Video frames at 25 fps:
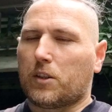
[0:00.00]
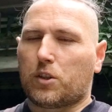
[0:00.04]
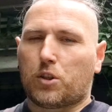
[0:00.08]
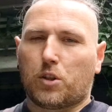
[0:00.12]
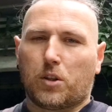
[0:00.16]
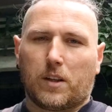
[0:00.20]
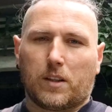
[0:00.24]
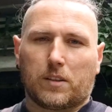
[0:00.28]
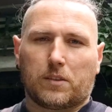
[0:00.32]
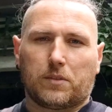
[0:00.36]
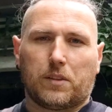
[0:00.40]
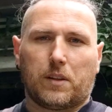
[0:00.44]

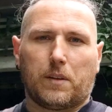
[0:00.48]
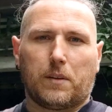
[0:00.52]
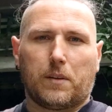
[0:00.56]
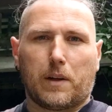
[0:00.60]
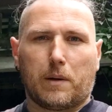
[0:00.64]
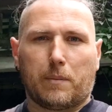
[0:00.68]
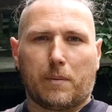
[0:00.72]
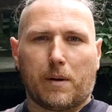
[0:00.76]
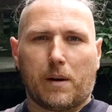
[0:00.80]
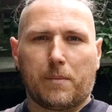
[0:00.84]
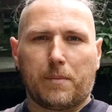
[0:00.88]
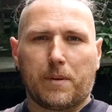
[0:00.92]
Yes,
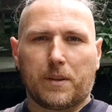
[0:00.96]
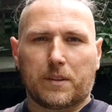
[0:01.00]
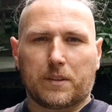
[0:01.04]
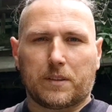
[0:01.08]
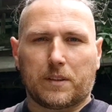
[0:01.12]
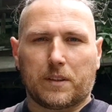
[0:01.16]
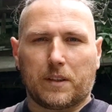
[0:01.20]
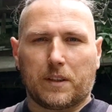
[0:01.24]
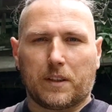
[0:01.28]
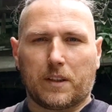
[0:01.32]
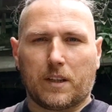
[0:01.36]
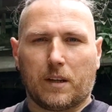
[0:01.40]
had
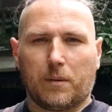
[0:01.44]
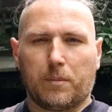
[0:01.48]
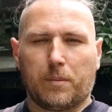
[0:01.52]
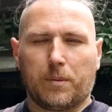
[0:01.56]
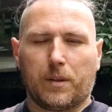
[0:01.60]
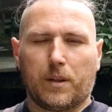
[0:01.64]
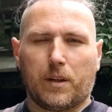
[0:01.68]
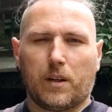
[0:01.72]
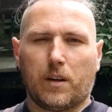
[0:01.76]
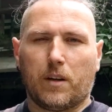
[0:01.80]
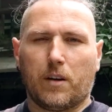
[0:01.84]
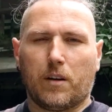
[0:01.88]
trouble with
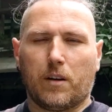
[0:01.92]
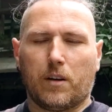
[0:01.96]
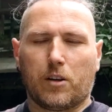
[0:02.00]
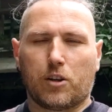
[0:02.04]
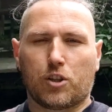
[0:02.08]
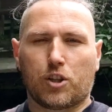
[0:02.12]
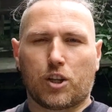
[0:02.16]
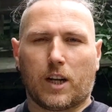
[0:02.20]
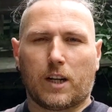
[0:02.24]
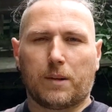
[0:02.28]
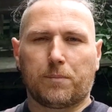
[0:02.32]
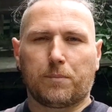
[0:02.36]
third gear,
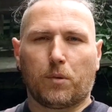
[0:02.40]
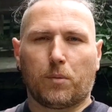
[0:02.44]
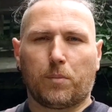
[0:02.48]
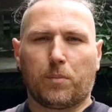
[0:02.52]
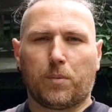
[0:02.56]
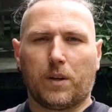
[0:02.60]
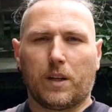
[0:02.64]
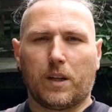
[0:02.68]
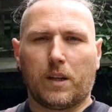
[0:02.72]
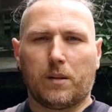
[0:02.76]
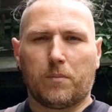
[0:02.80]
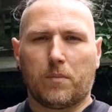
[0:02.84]
it
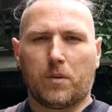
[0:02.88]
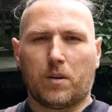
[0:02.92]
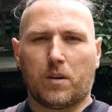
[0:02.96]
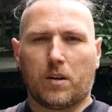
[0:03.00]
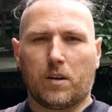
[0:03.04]
jumped out every